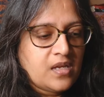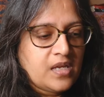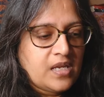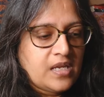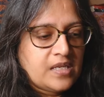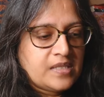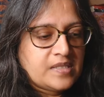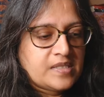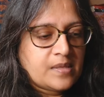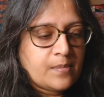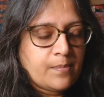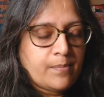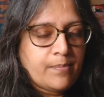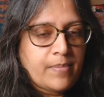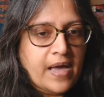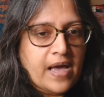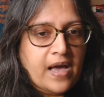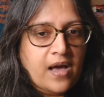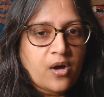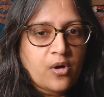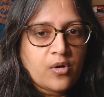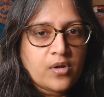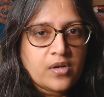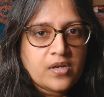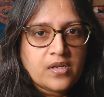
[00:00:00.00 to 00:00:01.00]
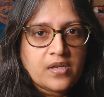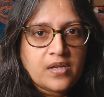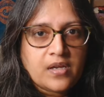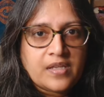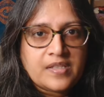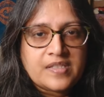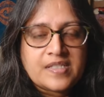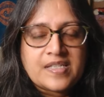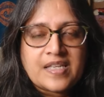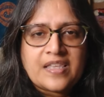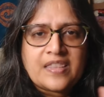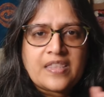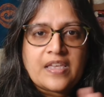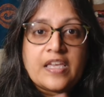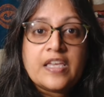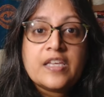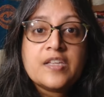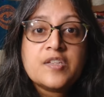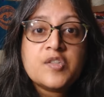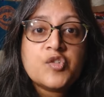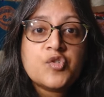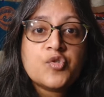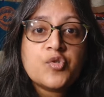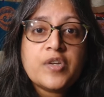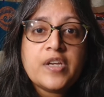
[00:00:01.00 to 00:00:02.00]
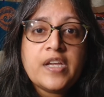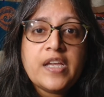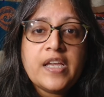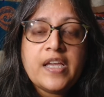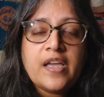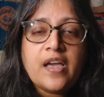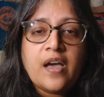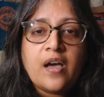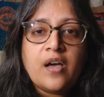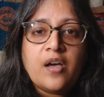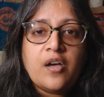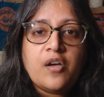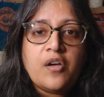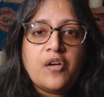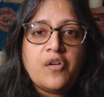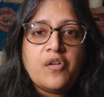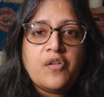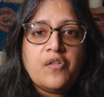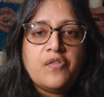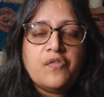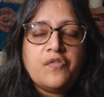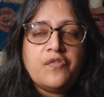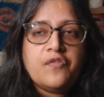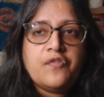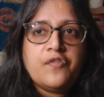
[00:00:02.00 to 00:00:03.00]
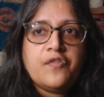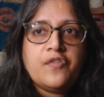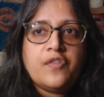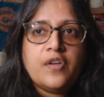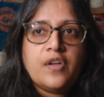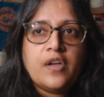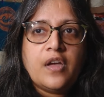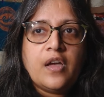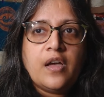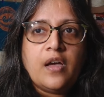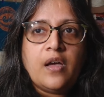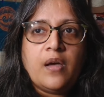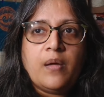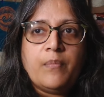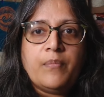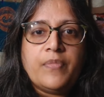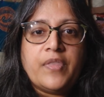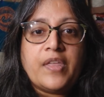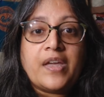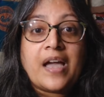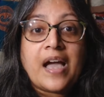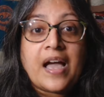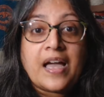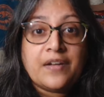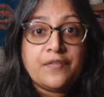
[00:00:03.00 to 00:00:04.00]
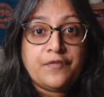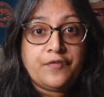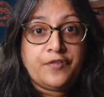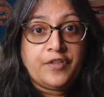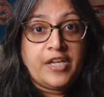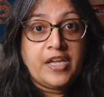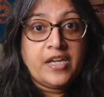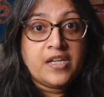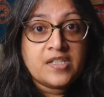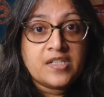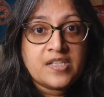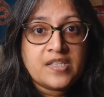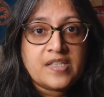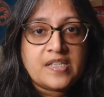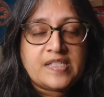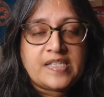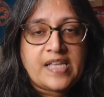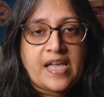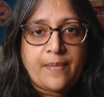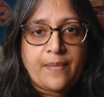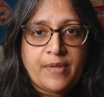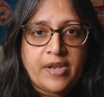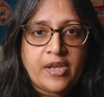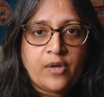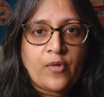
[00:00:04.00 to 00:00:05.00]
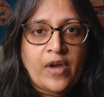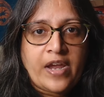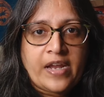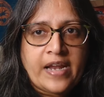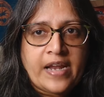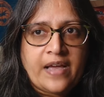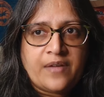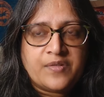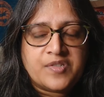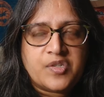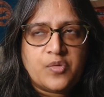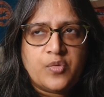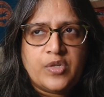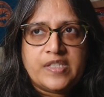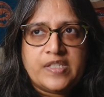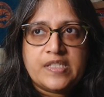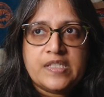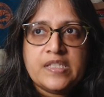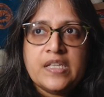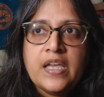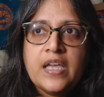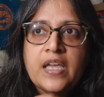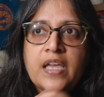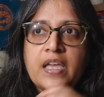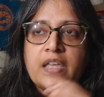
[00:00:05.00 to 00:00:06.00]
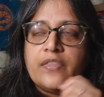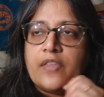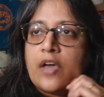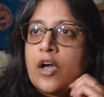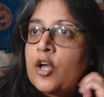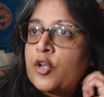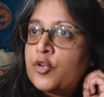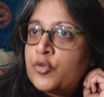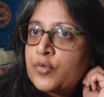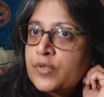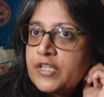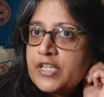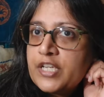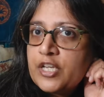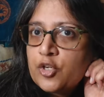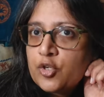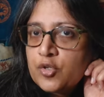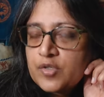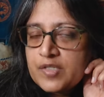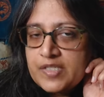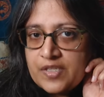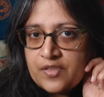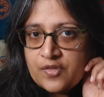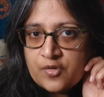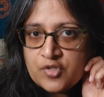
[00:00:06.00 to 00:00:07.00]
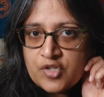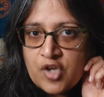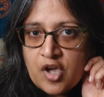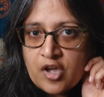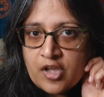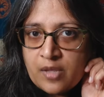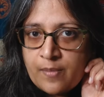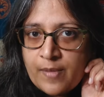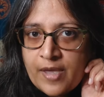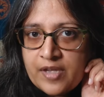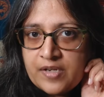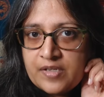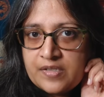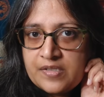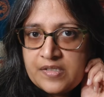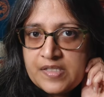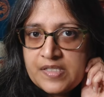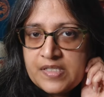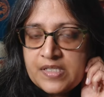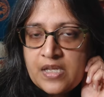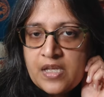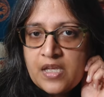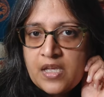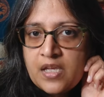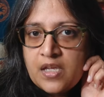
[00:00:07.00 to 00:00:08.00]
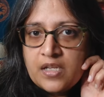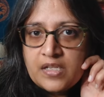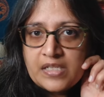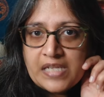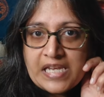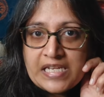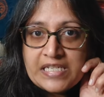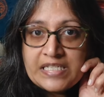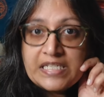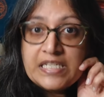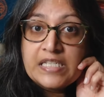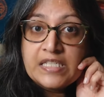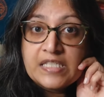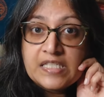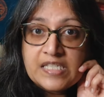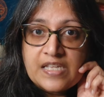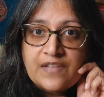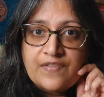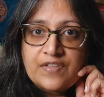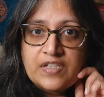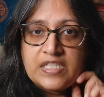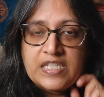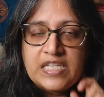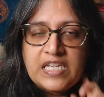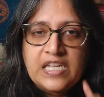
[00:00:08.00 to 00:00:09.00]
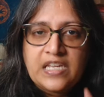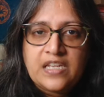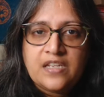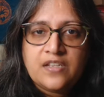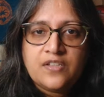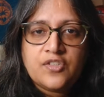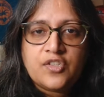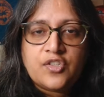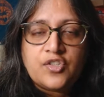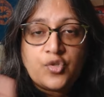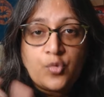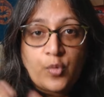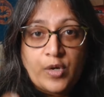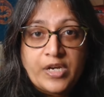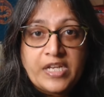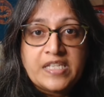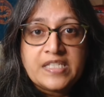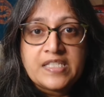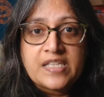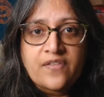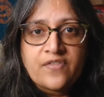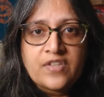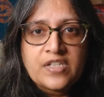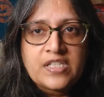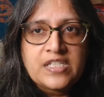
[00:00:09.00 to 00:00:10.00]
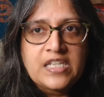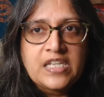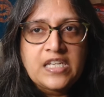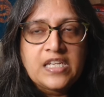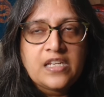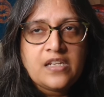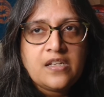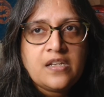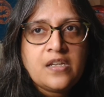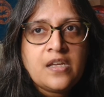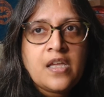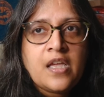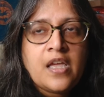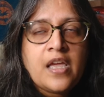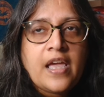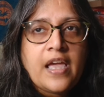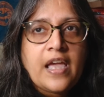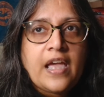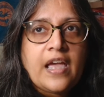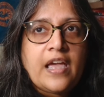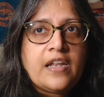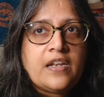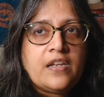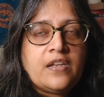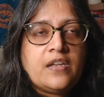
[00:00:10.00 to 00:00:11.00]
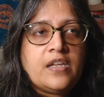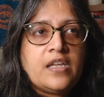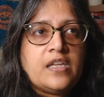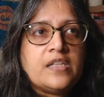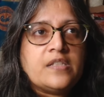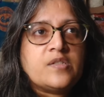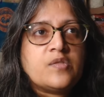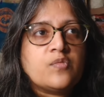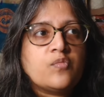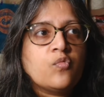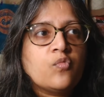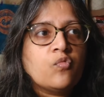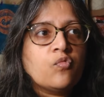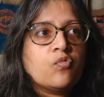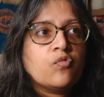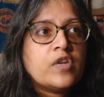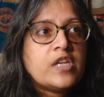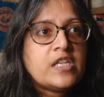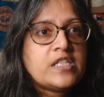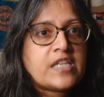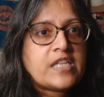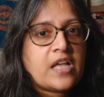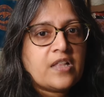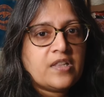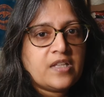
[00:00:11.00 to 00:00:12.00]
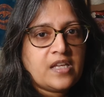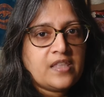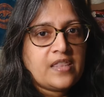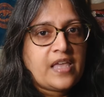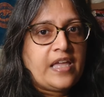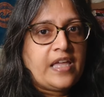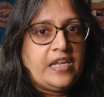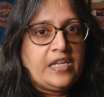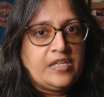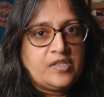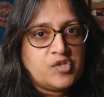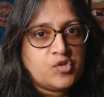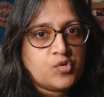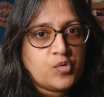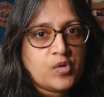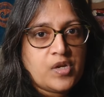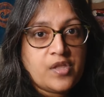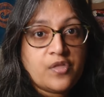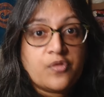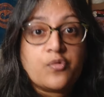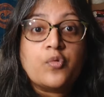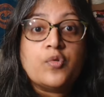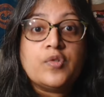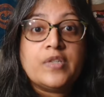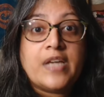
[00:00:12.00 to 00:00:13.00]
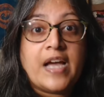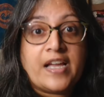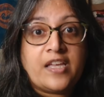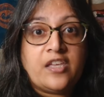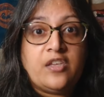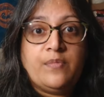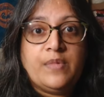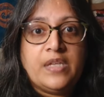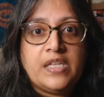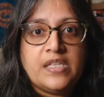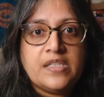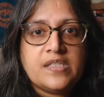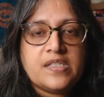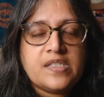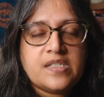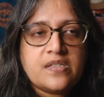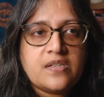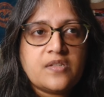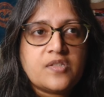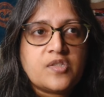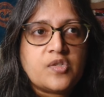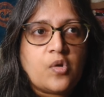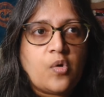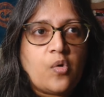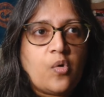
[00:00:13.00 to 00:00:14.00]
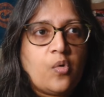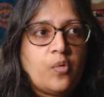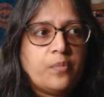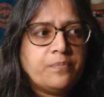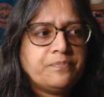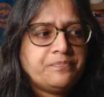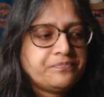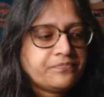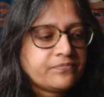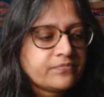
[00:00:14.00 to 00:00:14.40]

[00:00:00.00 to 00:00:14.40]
it's like the history of the conflict that's happening right now. So it's the 100 years that they're talking about is 1917 to 2017, and it's retelling that history through documents. So